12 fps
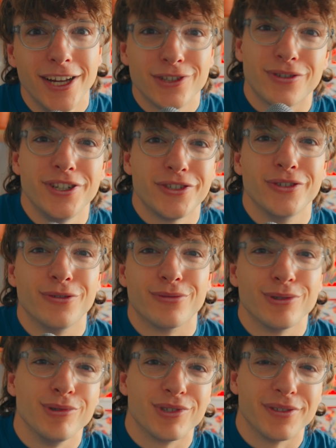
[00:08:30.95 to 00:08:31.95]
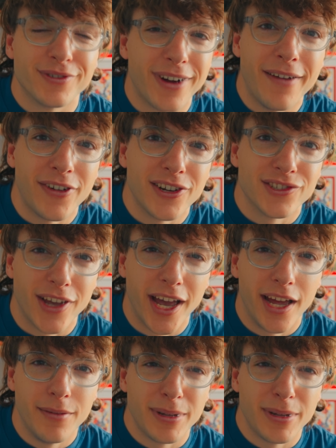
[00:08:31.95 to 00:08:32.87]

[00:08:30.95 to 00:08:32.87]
traditional rules of graphic design.